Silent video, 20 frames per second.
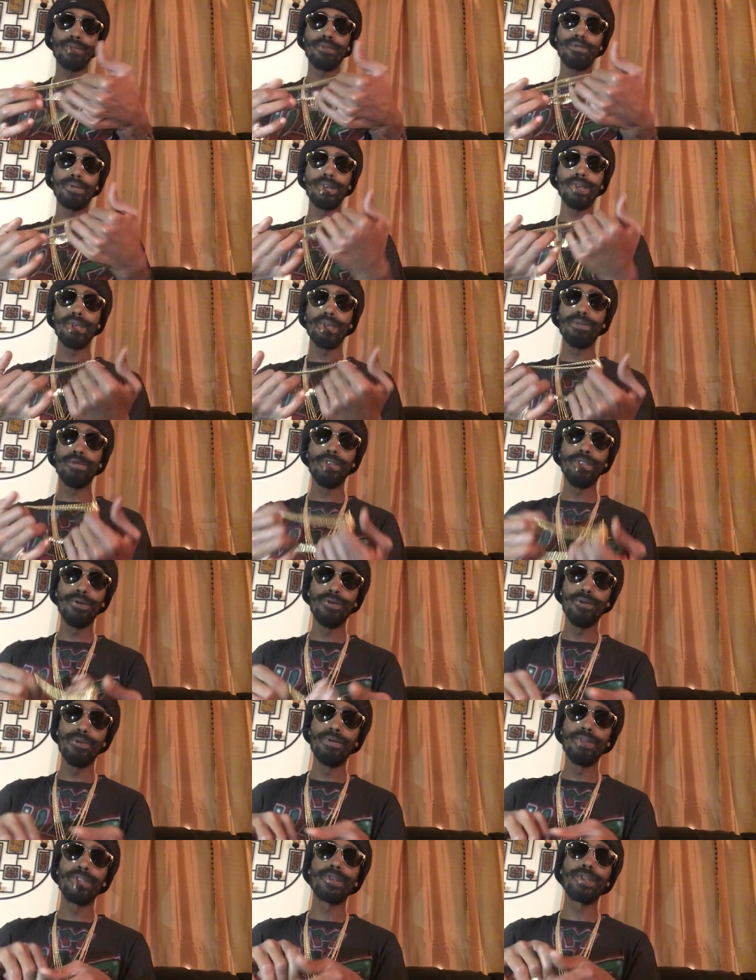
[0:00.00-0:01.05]
Miami
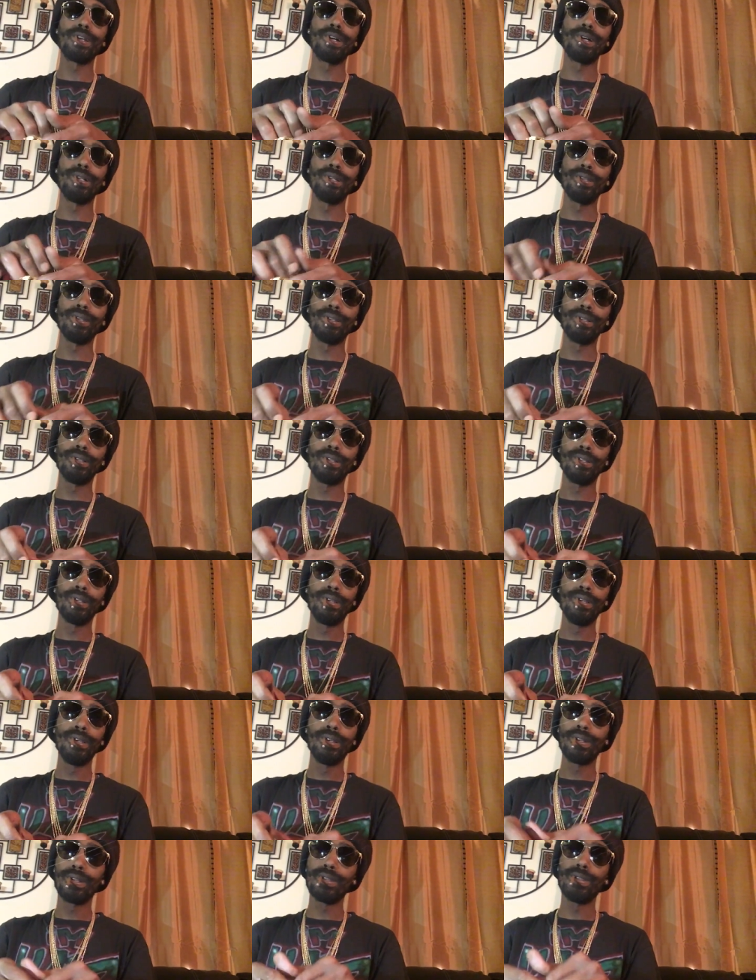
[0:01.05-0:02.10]
Cuban solid,
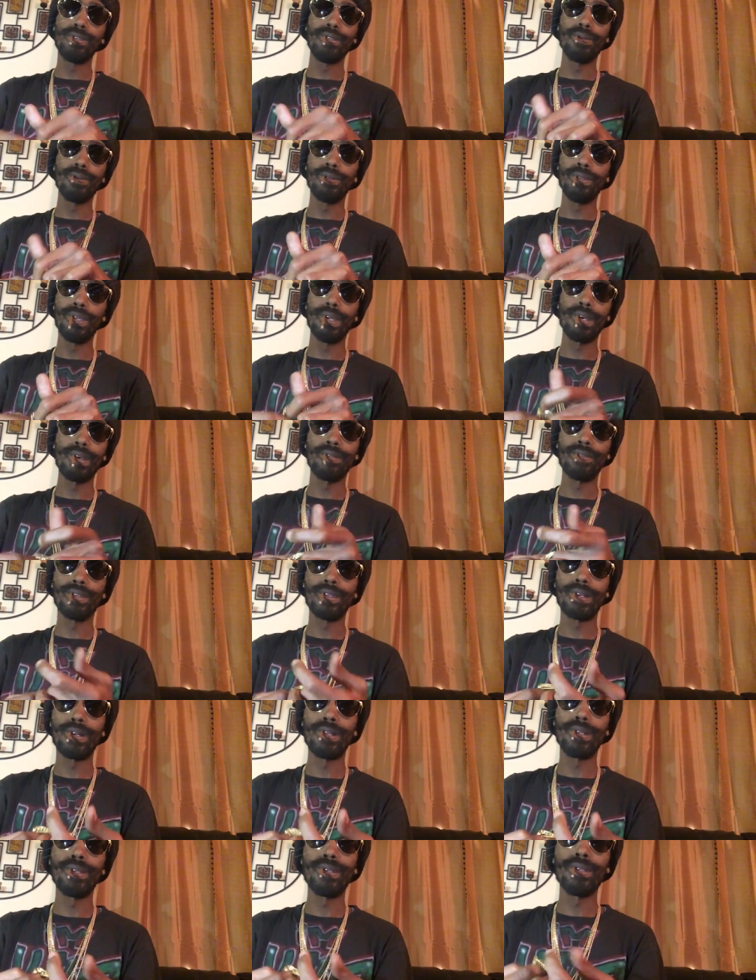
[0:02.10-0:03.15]
because you only have
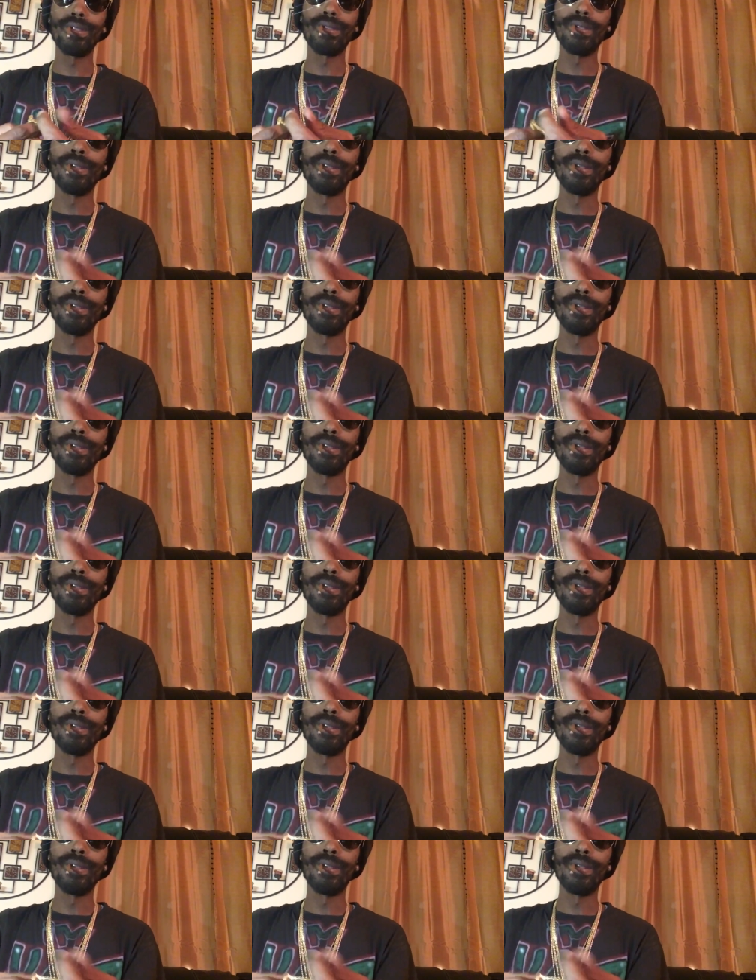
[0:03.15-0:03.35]
solid.